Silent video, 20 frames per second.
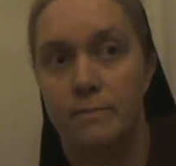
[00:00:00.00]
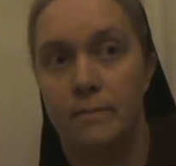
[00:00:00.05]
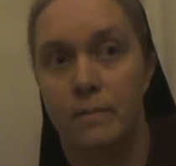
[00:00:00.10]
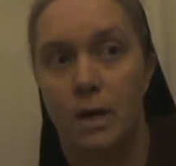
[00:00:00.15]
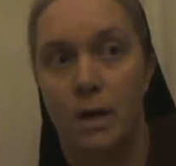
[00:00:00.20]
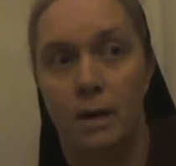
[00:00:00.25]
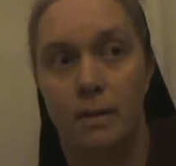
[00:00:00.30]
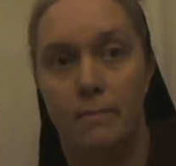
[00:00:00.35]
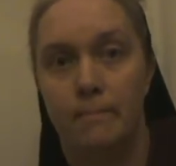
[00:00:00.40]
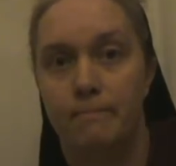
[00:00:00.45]

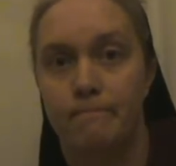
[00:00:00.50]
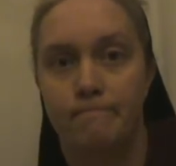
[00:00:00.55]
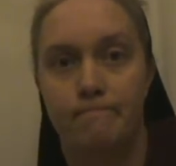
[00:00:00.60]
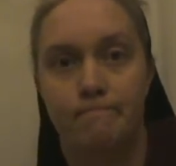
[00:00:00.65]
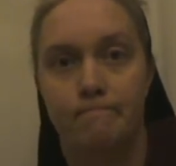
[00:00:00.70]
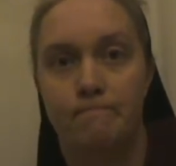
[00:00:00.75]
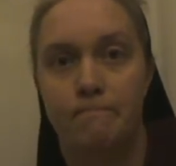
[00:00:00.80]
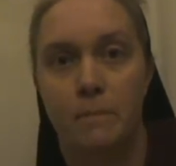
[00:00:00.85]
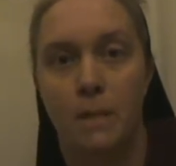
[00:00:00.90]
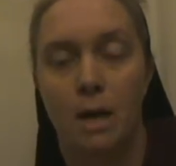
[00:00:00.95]

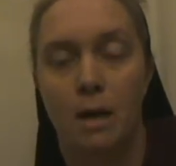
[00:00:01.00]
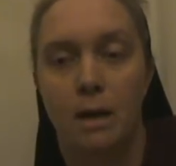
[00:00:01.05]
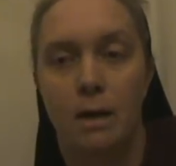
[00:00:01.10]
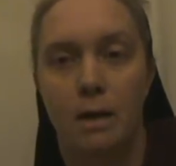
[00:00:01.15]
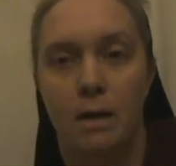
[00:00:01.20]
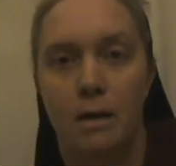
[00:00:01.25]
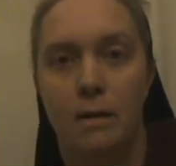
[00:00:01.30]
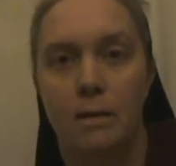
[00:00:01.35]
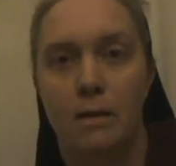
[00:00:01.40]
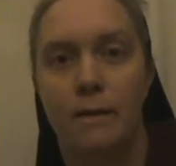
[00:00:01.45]

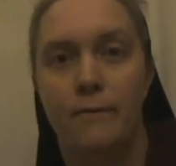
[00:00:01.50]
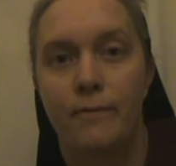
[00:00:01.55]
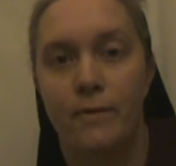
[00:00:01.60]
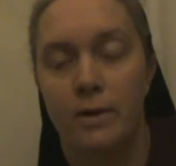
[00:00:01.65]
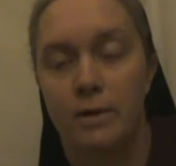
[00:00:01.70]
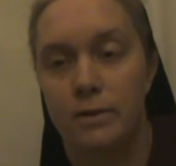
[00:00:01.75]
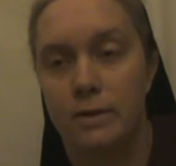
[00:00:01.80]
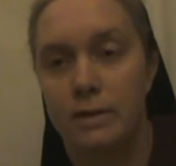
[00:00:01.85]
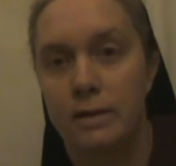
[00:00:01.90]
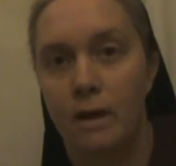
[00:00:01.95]
you're gonna live
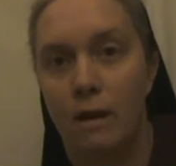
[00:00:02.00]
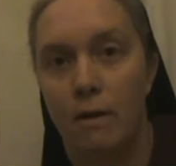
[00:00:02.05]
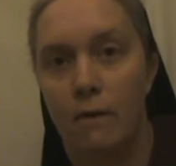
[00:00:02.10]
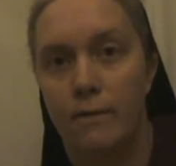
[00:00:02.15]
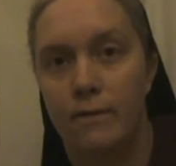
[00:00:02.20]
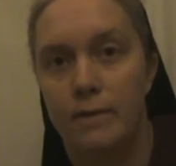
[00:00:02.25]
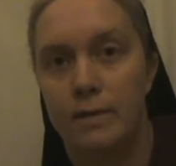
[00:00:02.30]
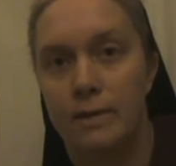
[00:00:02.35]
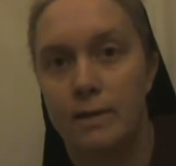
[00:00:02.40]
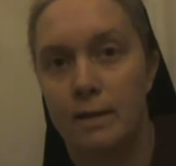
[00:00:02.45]
for
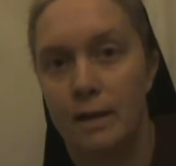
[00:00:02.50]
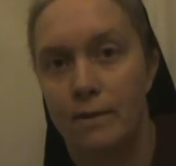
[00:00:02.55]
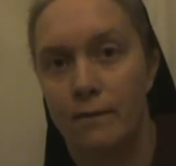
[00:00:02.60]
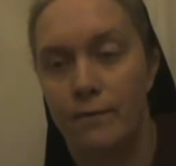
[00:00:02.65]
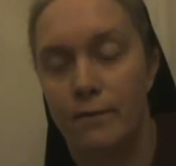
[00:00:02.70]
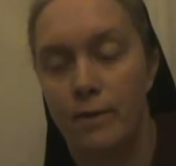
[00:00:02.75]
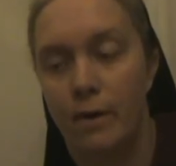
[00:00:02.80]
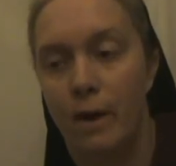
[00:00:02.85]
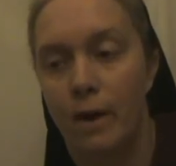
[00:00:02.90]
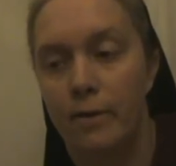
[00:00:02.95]
yourself instead of
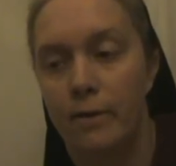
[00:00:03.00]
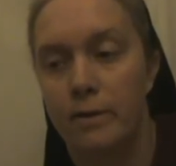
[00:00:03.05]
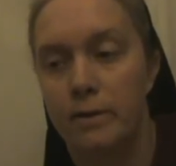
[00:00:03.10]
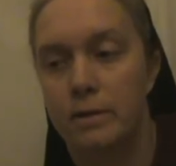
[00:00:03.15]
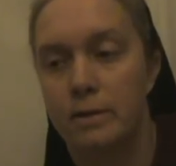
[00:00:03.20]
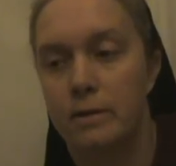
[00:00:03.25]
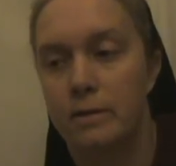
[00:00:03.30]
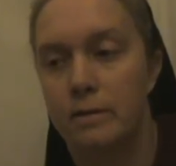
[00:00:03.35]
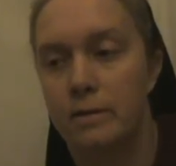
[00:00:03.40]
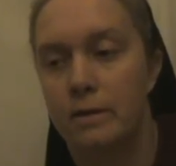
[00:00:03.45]
for
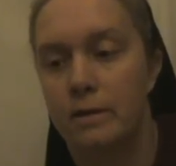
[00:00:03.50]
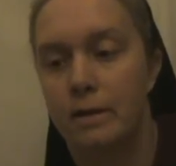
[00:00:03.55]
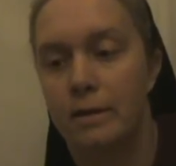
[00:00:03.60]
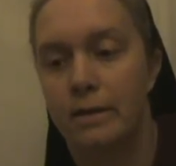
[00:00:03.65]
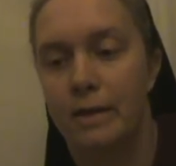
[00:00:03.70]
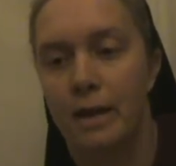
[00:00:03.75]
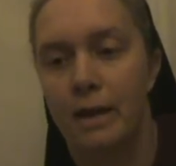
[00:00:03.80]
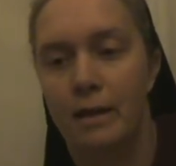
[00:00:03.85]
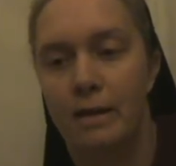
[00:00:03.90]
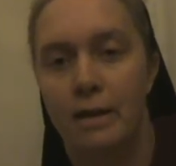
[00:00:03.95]
others. You're gonna
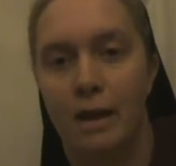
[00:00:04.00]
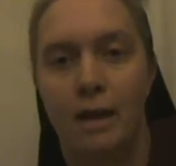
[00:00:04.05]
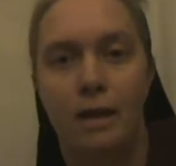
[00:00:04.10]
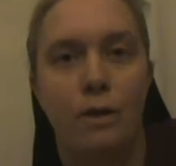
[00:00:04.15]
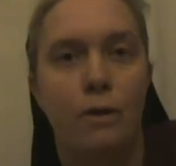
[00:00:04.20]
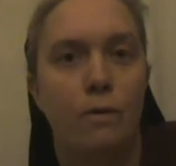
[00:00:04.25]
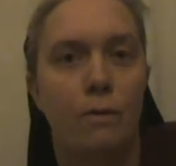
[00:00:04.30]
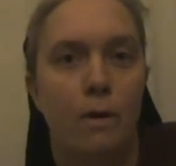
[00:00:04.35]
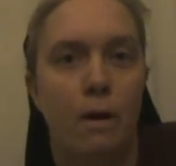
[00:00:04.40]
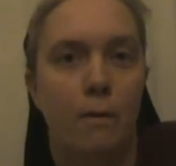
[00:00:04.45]
think that
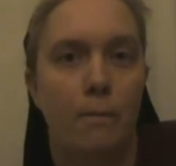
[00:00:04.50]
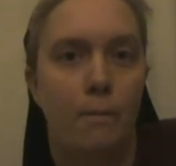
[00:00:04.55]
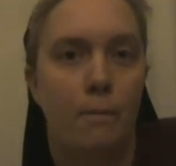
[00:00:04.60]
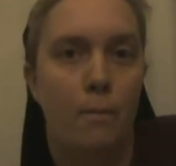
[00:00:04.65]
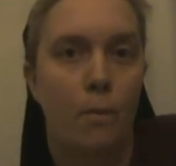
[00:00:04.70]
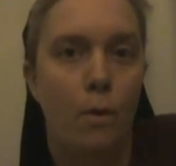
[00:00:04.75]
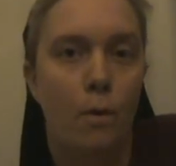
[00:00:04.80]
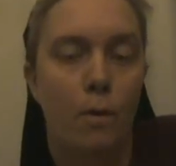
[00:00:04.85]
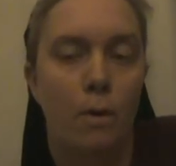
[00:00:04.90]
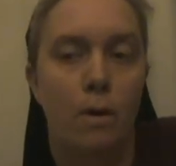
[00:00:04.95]
you are
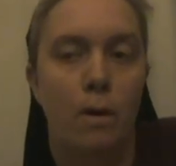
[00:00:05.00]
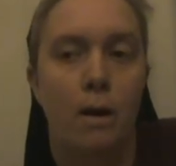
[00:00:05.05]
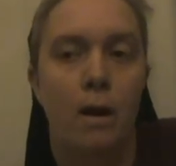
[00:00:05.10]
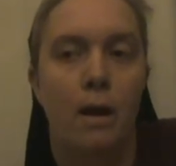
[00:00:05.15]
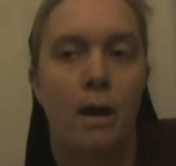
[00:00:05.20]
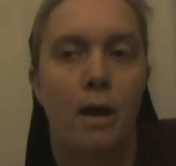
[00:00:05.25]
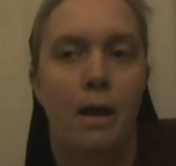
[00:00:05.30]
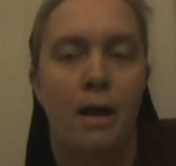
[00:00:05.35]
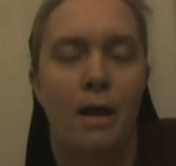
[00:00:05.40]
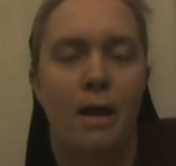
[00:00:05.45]
more
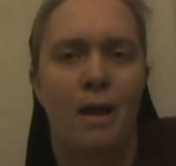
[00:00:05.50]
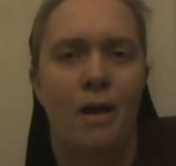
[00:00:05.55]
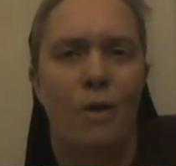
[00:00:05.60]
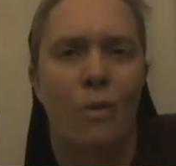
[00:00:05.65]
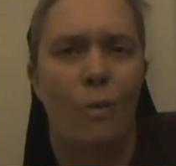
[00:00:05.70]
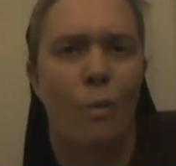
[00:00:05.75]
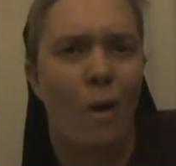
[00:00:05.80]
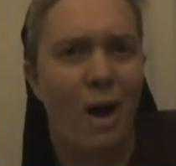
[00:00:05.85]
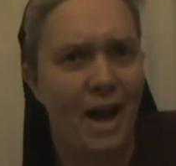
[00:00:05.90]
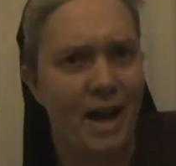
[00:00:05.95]

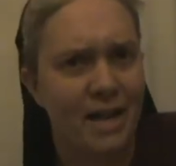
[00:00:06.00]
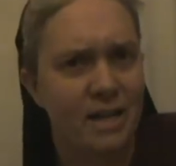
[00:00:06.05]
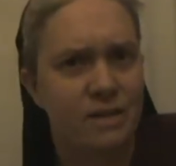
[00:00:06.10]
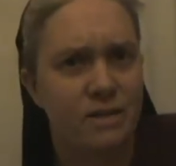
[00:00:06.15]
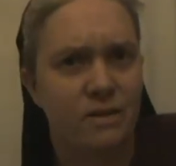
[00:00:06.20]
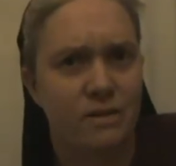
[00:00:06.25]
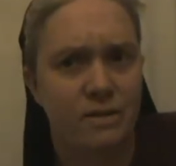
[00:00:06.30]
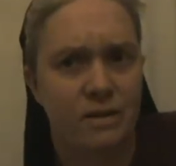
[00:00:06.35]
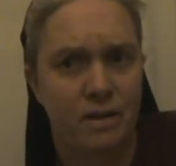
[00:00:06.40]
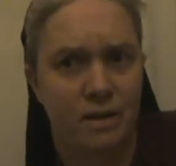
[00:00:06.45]

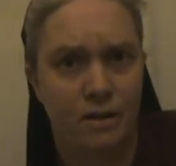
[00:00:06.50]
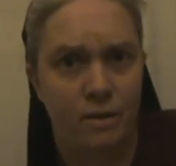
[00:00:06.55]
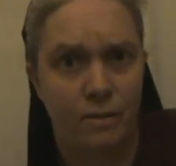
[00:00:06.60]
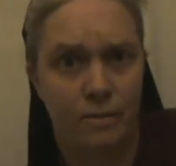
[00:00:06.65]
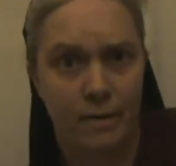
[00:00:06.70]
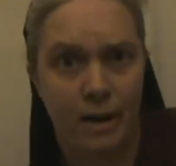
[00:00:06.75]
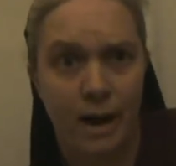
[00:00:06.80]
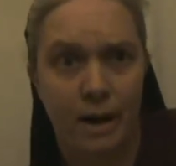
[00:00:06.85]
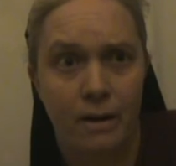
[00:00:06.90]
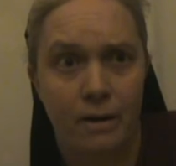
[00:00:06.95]
wiser than the
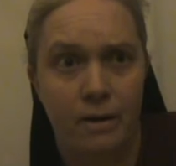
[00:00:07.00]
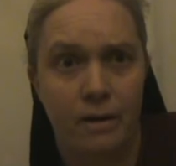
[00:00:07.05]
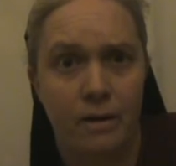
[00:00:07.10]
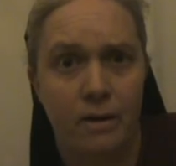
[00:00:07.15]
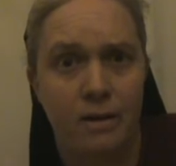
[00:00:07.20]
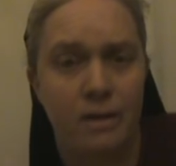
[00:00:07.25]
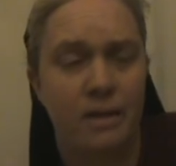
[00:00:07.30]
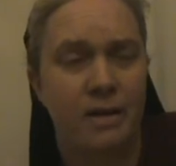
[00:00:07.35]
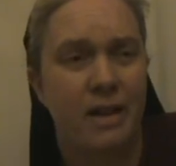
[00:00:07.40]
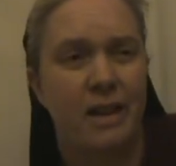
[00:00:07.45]
Creator.
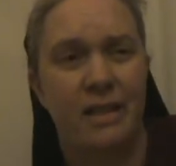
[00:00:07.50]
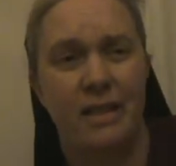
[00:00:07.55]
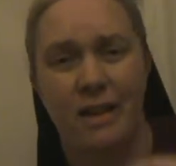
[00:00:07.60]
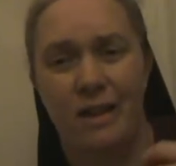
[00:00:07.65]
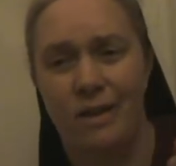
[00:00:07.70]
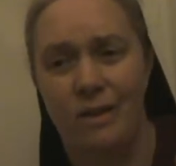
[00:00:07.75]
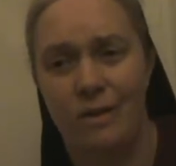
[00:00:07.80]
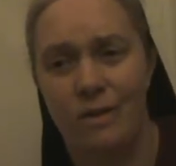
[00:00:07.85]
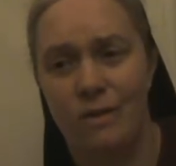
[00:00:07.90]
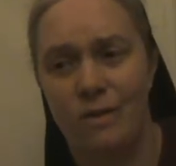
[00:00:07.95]
You're gonna think
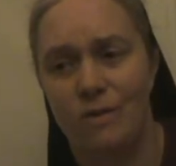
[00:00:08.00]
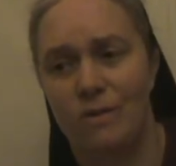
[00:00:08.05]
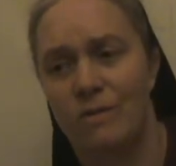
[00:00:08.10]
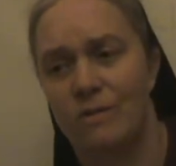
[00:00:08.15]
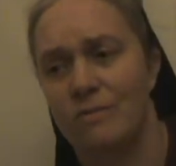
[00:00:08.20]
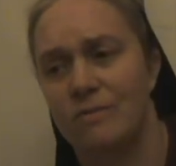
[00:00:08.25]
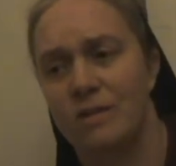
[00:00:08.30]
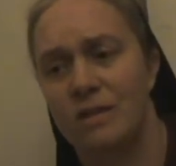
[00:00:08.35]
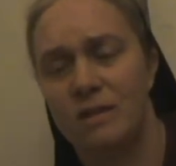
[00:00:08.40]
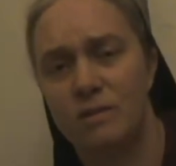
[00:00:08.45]
that
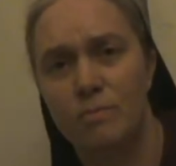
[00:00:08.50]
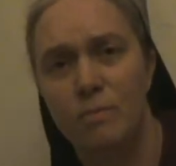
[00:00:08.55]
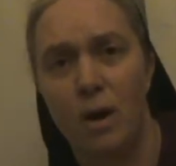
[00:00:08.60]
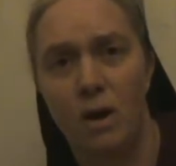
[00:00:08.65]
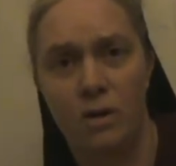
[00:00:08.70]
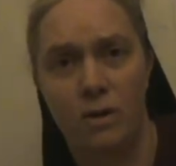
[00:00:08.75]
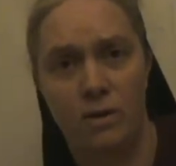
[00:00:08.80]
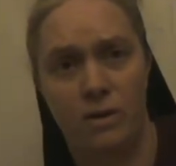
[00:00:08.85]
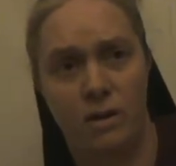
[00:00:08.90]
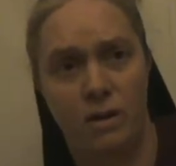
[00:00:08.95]
you're
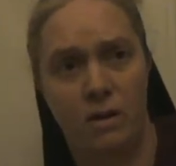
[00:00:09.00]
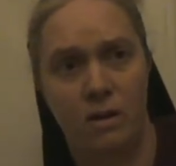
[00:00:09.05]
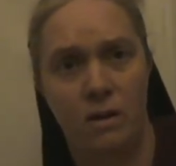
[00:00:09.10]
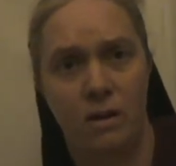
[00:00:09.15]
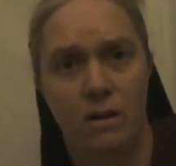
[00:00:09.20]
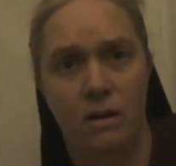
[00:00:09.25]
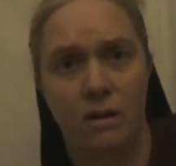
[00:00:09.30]
smarter